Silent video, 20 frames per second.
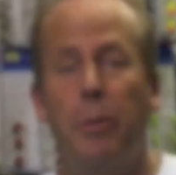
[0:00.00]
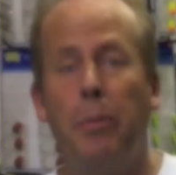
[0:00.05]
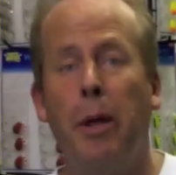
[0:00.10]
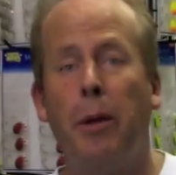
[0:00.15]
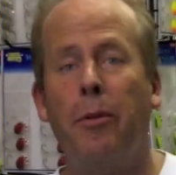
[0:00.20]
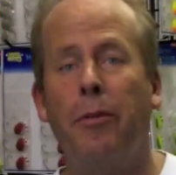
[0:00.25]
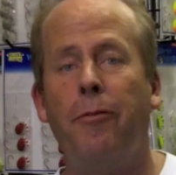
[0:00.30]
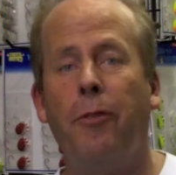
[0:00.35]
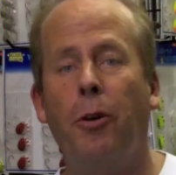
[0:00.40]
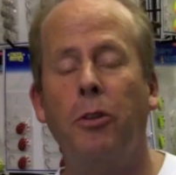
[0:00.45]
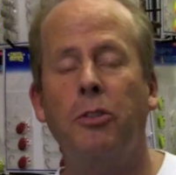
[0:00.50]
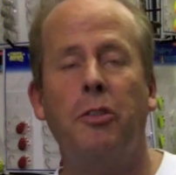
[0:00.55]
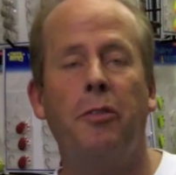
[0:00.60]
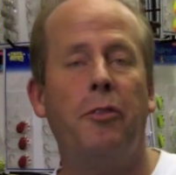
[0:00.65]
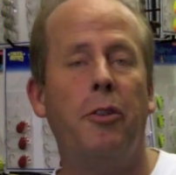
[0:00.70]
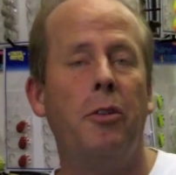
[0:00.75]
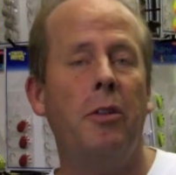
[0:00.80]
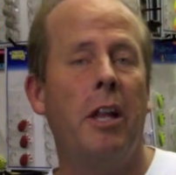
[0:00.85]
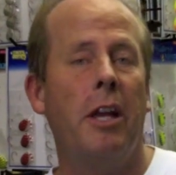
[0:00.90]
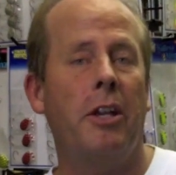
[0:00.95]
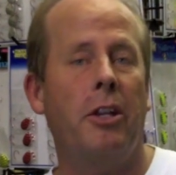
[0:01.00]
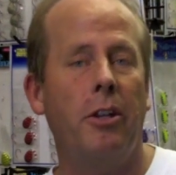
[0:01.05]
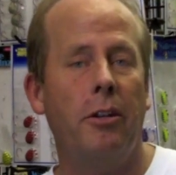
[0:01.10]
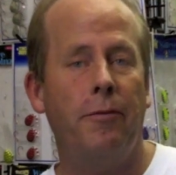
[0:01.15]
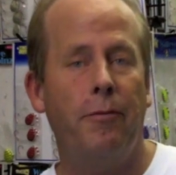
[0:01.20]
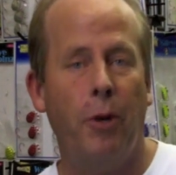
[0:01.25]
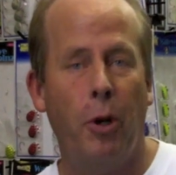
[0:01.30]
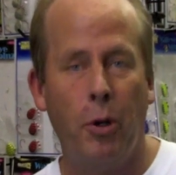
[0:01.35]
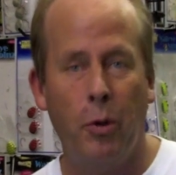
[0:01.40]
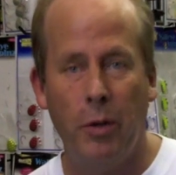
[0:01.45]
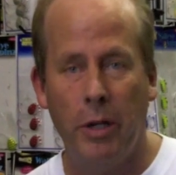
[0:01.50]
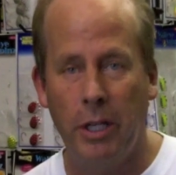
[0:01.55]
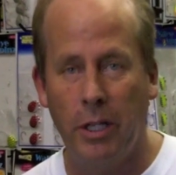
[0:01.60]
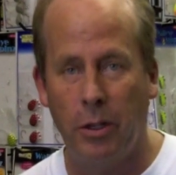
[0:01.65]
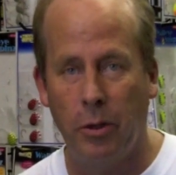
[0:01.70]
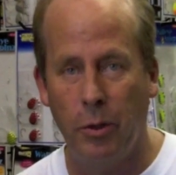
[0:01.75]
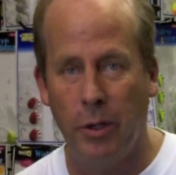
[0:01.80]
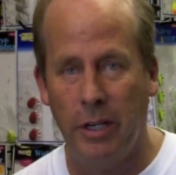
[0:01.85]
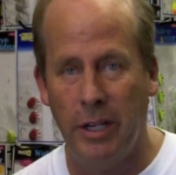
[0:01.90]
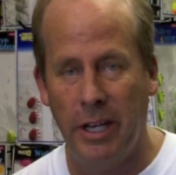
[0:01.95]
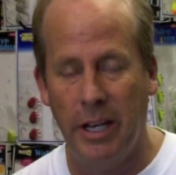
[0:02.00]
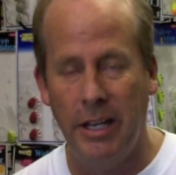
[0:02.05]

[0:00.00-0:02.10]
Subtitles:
remember, folks, if you'd like your photo included